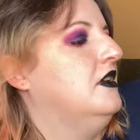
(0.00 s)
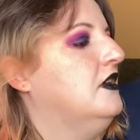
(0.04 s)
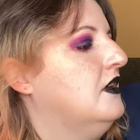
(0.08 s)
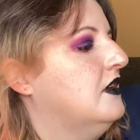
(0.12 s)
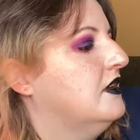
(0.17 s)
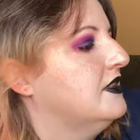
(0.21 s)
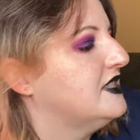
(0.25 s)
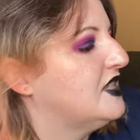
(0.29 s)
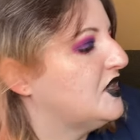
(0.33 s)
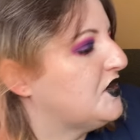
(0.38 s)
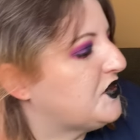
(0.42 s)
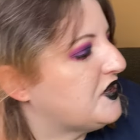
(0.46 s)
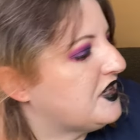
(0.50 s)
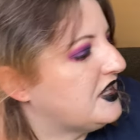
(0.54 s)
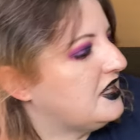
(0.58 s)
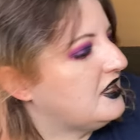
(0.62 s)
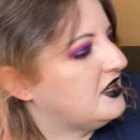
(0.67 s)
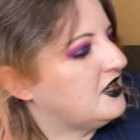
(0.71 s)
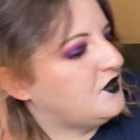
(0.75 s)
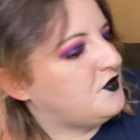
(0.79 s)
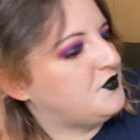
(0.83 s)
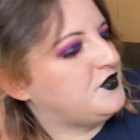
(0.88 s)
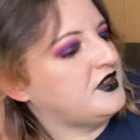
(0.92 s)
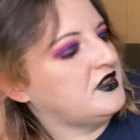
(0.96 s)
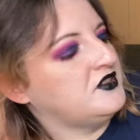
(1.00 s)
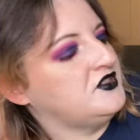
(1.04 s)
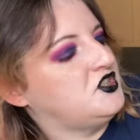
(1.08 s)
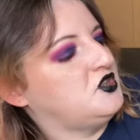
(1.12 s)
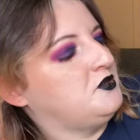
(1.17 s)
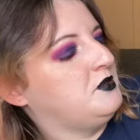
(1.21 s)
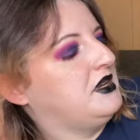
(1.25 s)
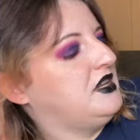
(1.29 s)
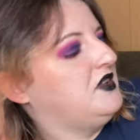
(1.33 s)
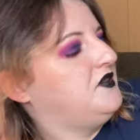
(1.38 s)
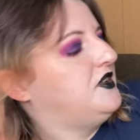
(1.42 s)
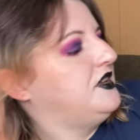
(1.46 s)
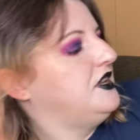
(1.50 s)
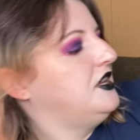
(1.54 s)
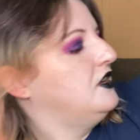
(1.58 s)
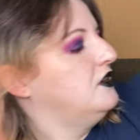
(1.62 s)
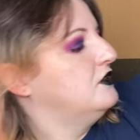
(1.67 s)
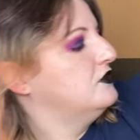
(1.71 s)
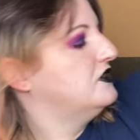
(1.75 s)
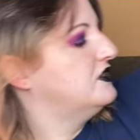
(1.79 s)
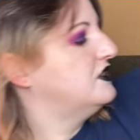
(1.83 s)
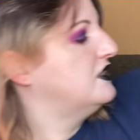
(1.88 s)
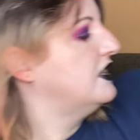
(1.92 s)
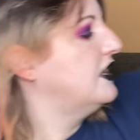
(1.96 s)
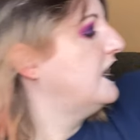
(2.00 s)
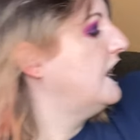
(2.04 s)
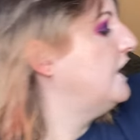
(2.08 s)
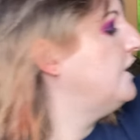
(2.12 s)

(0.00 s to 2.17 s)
Tiffany, you've done too many videos today